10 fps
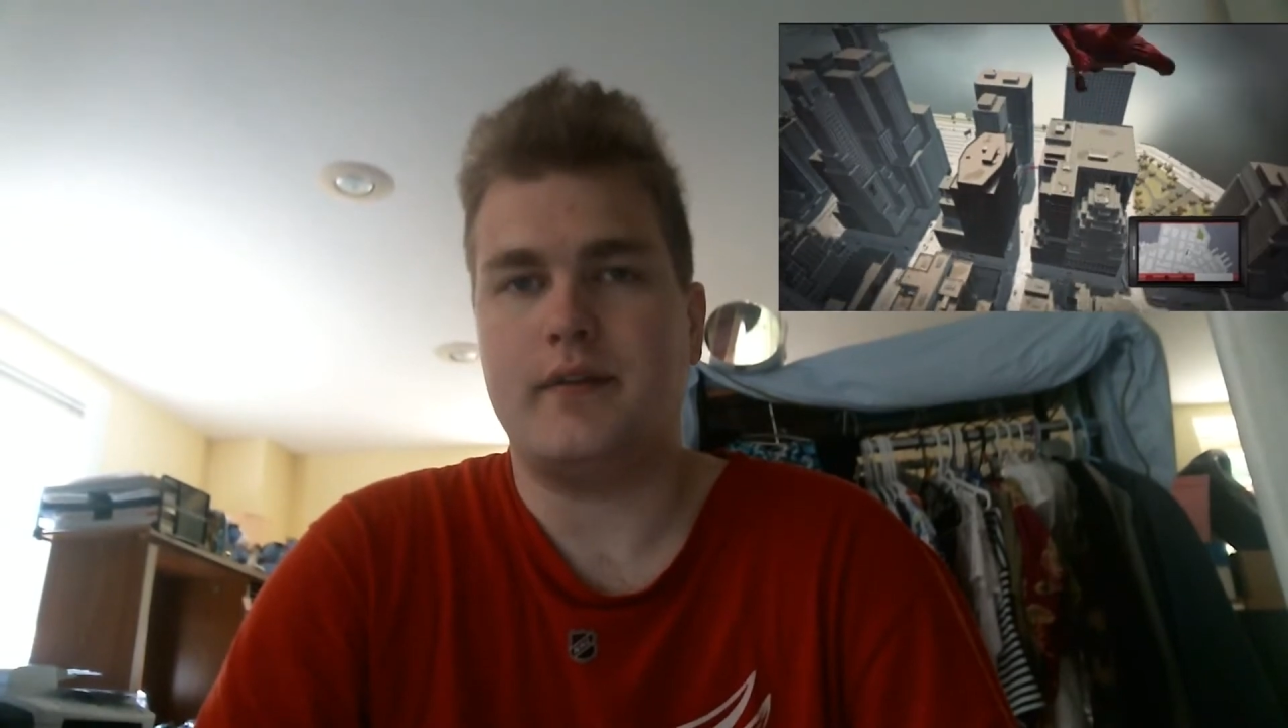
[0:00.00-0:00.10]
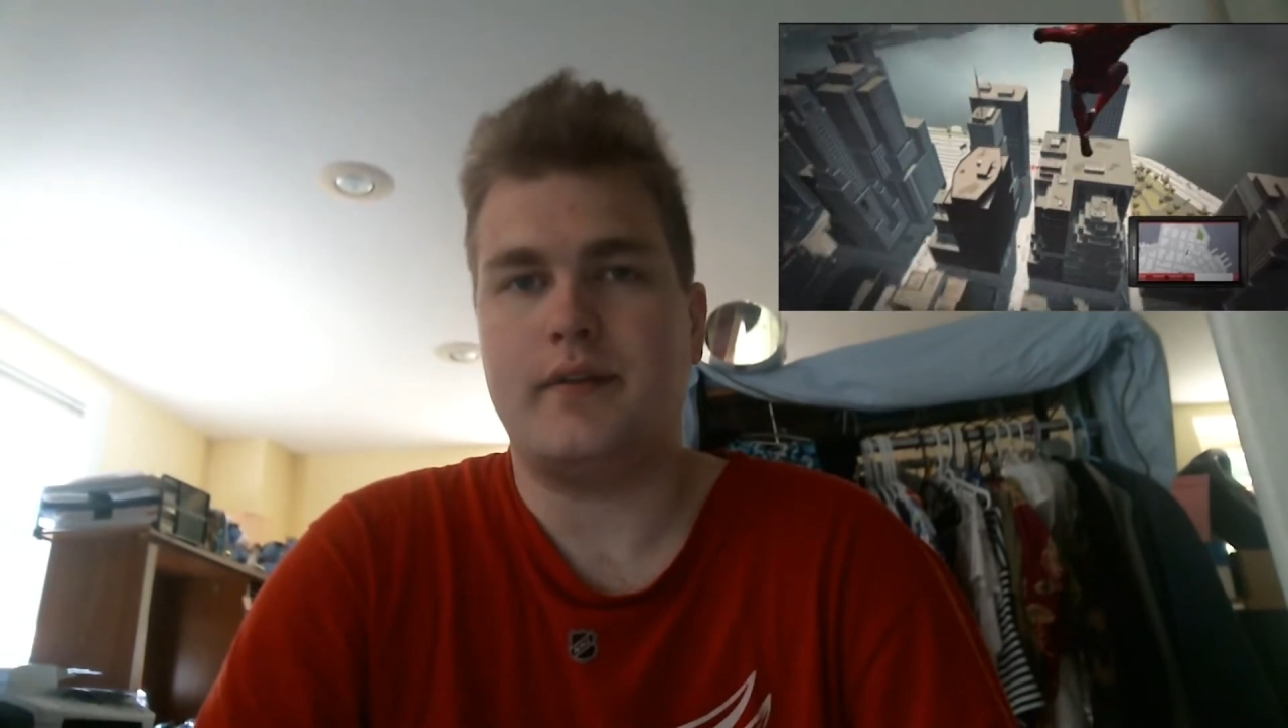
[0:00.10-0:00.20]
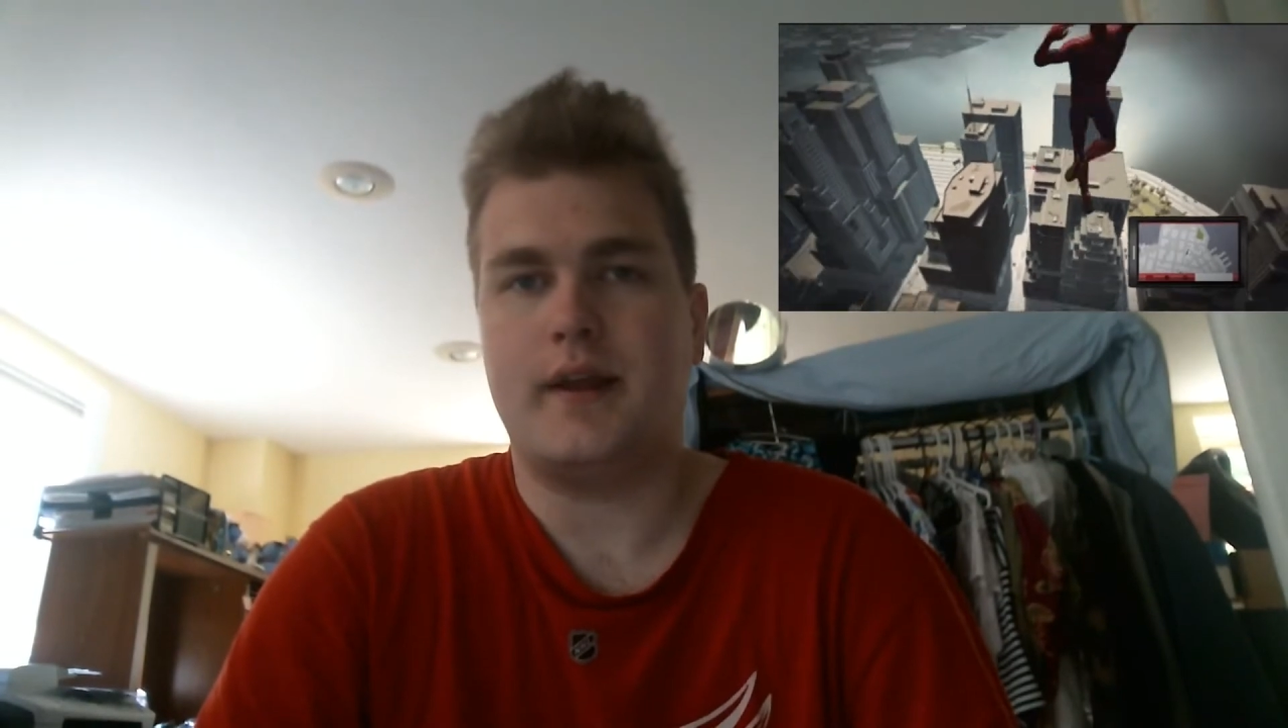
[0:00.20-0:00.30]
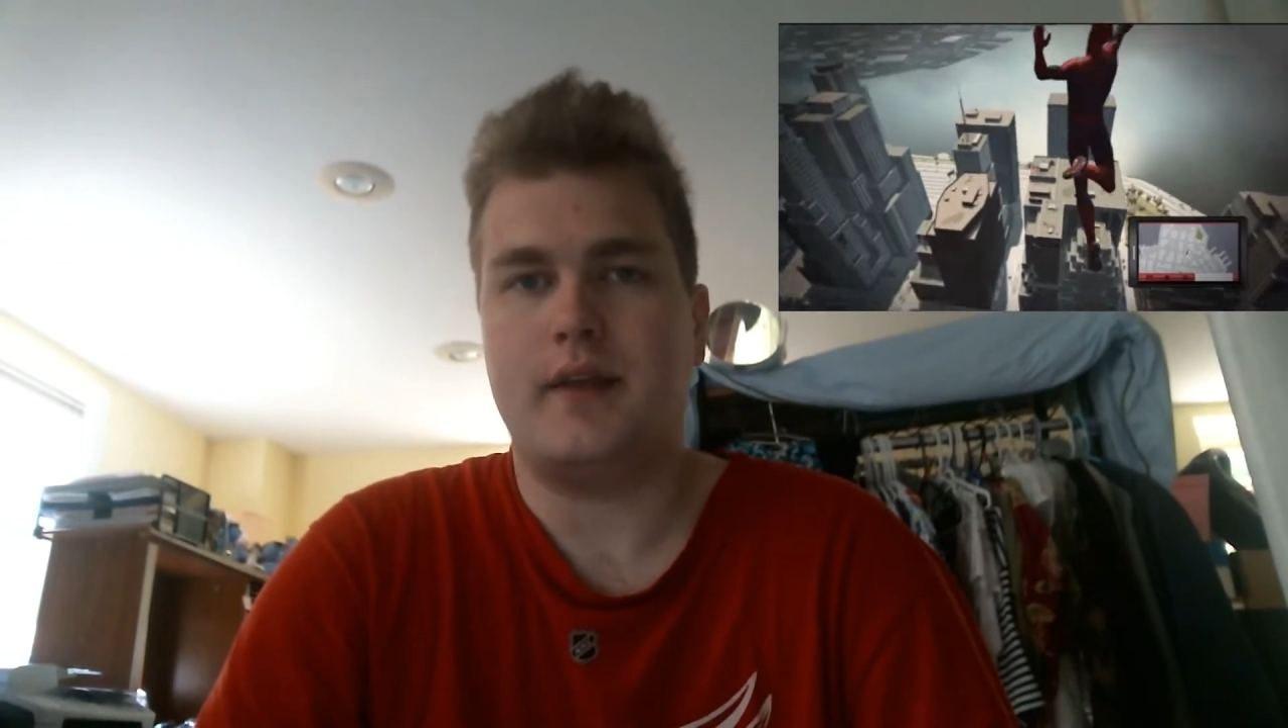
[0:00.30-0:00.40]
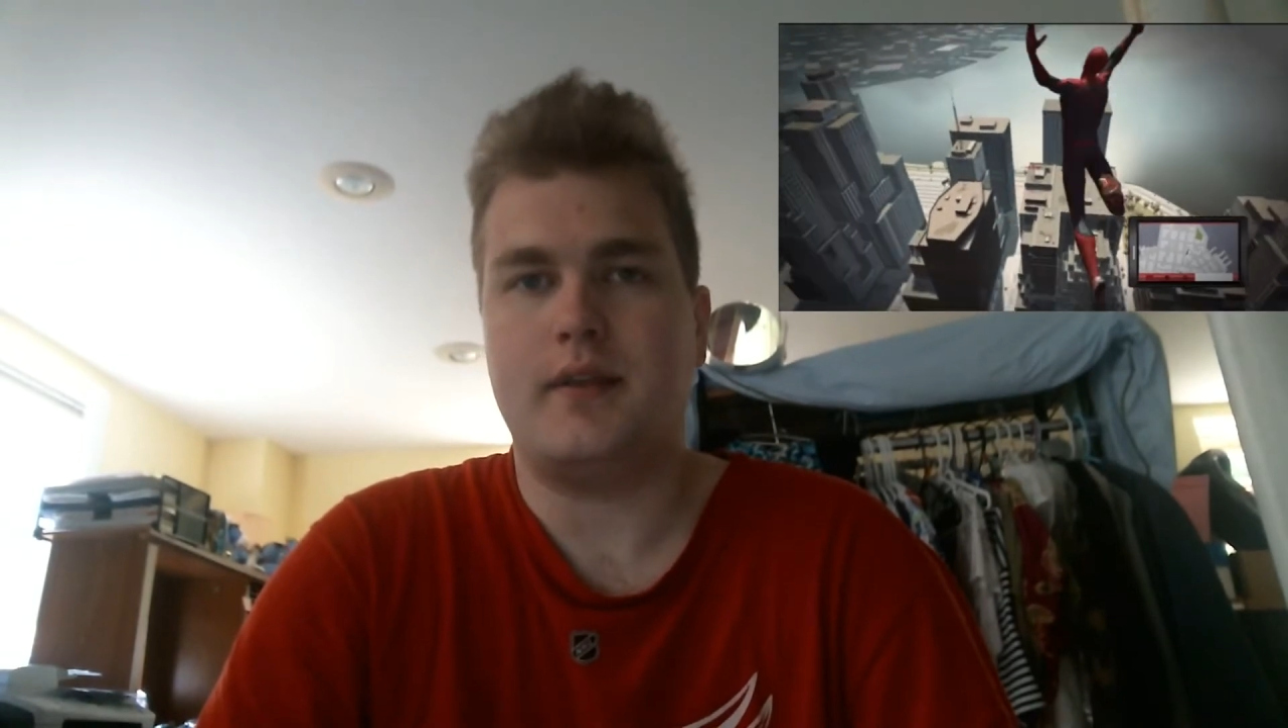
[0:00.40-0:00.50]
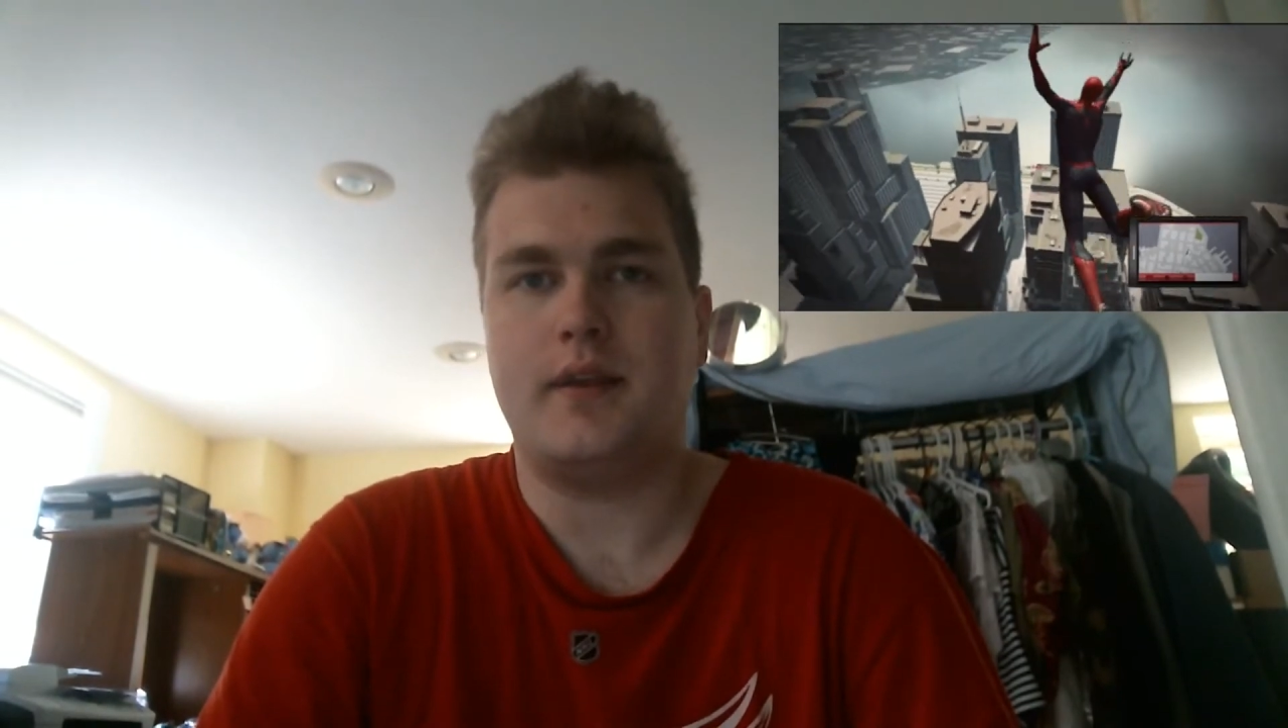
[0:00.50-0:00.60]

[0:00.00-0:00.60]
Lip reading: is that